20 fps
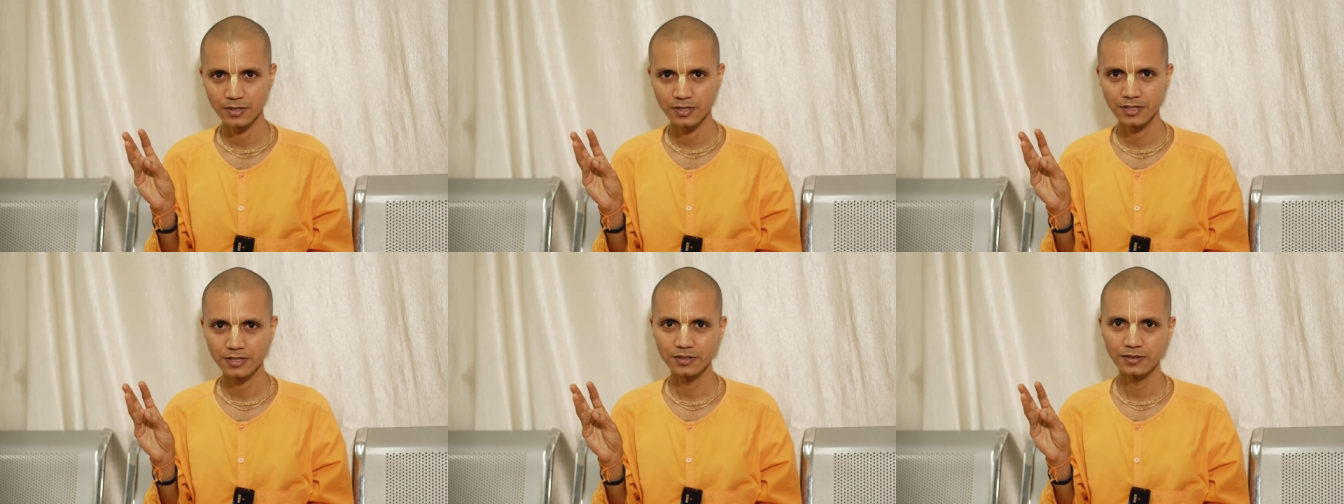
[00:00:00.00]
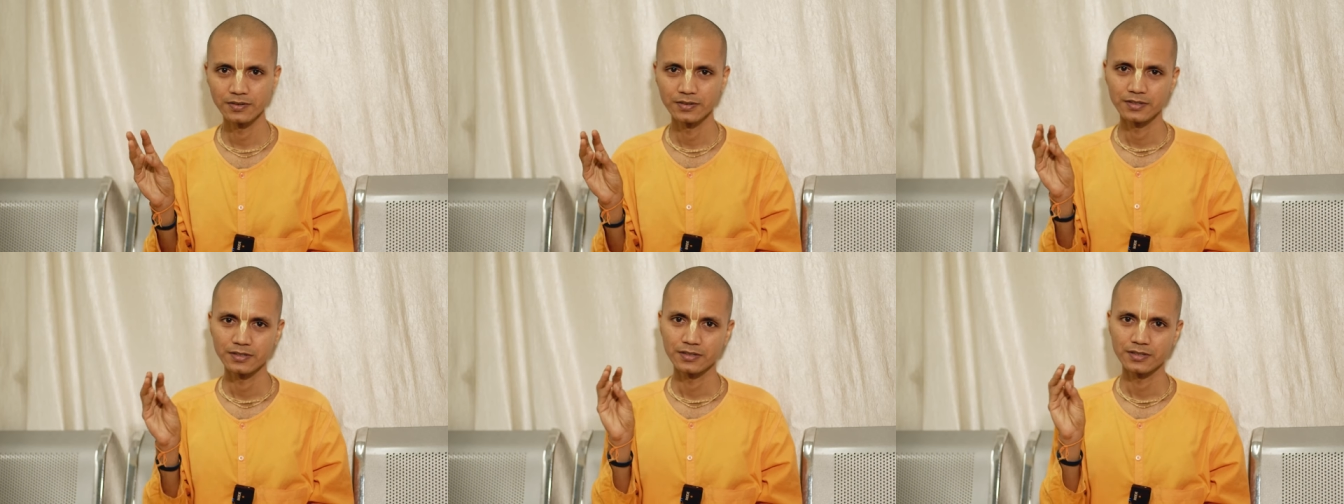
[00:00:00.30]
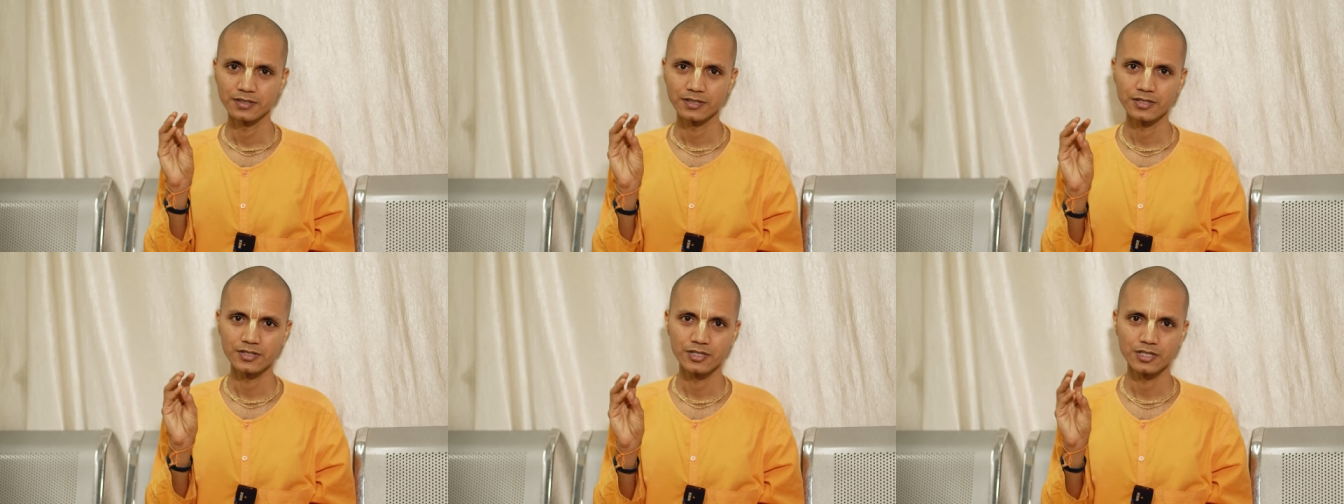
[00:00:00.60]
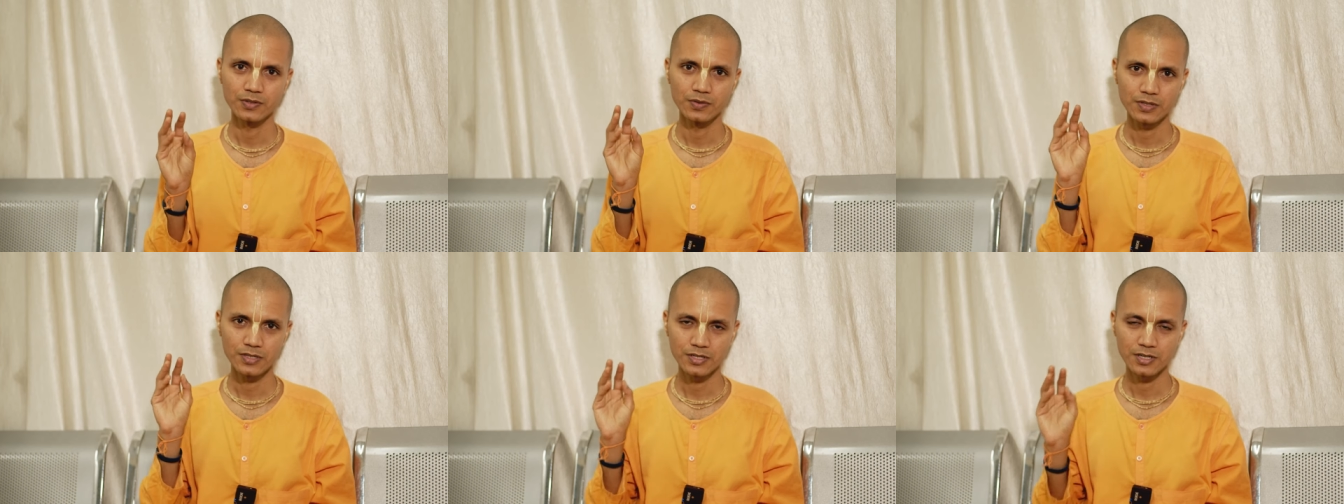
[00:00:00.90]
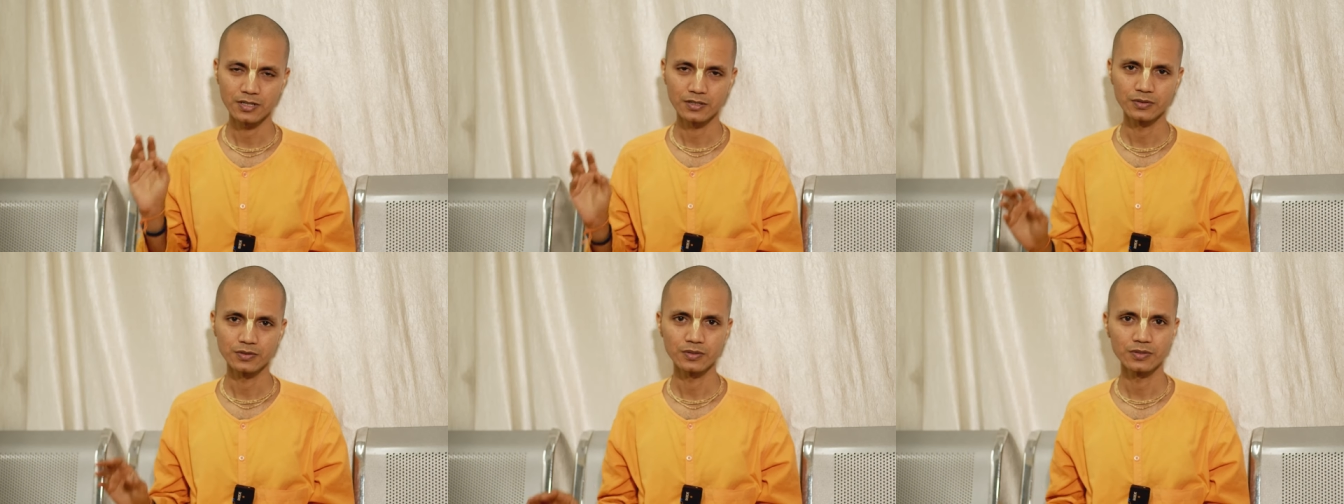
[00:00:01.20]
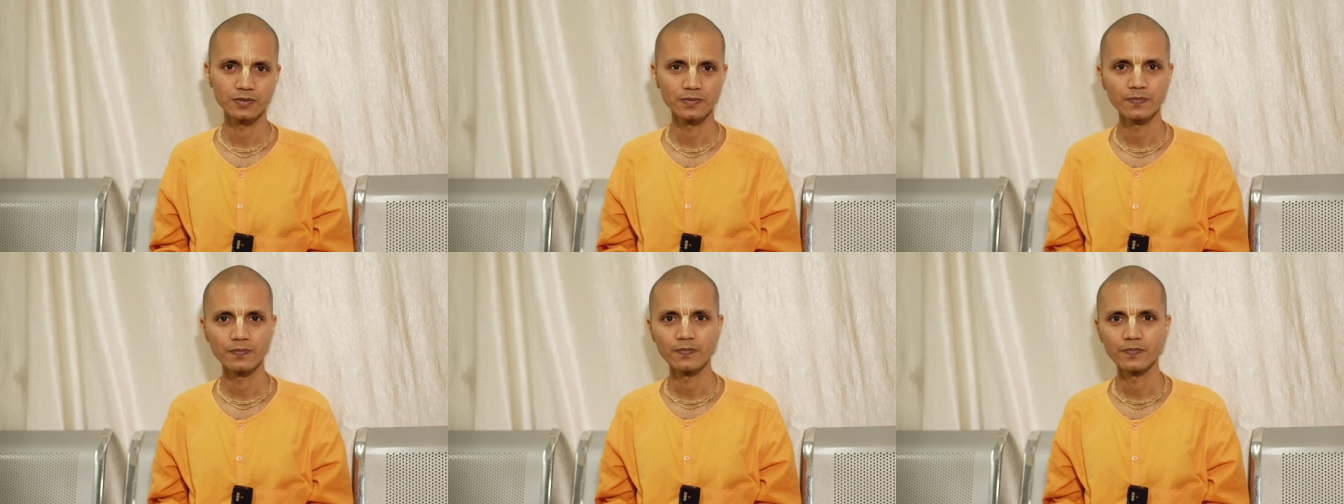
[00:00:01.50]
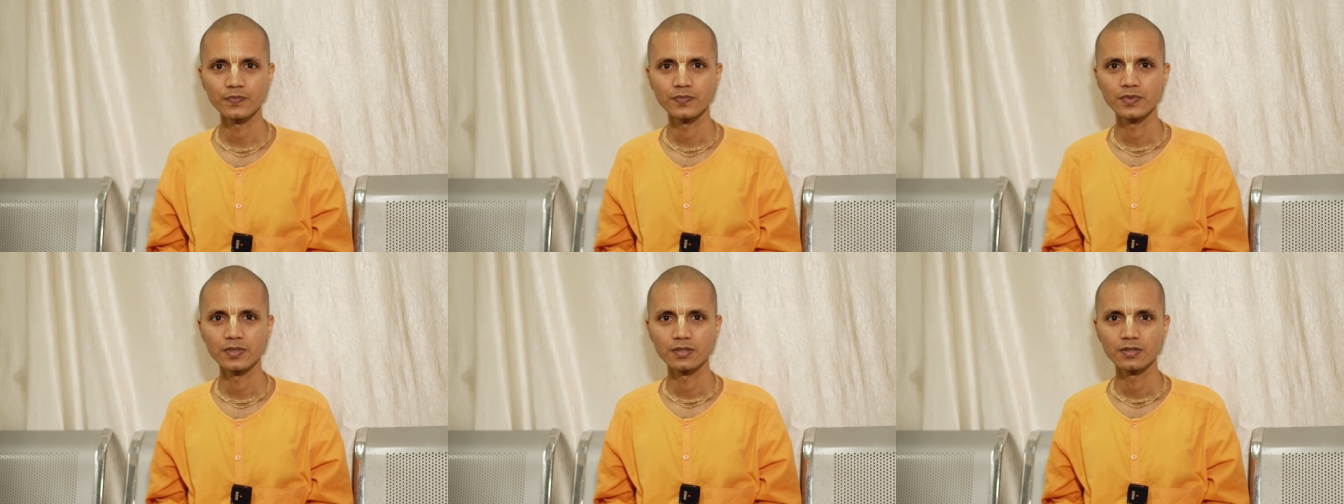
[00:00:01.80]
Pandit and Shiva Thakur.
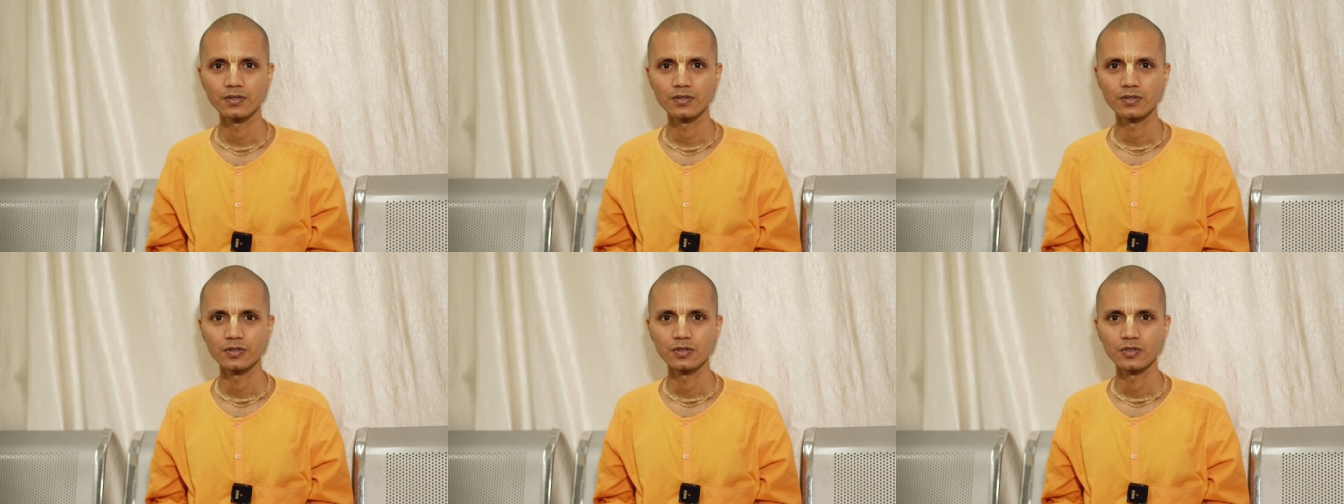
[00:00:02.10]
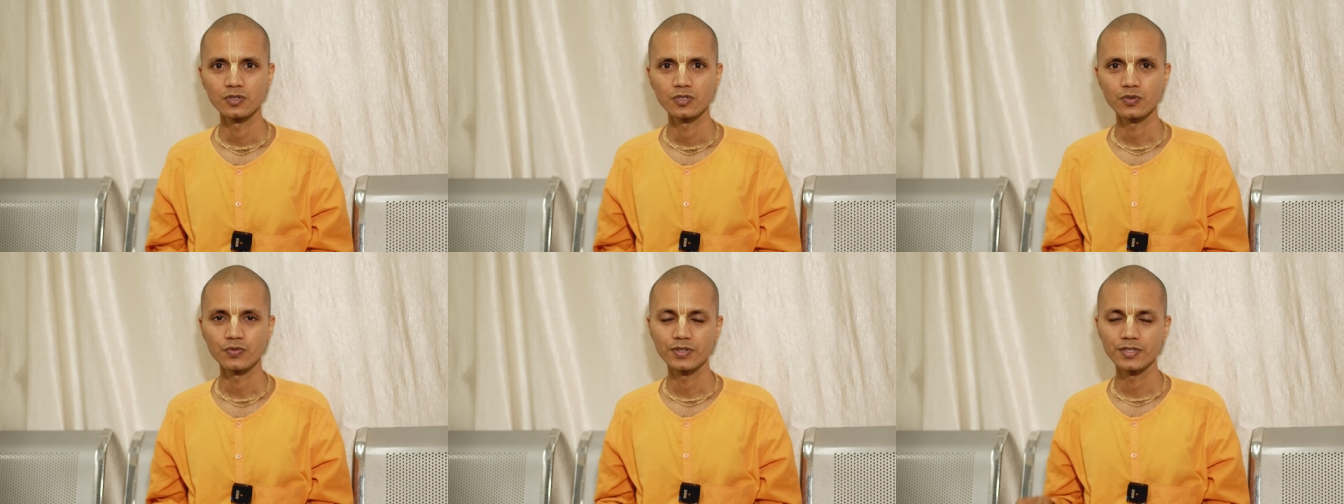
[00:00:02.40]
So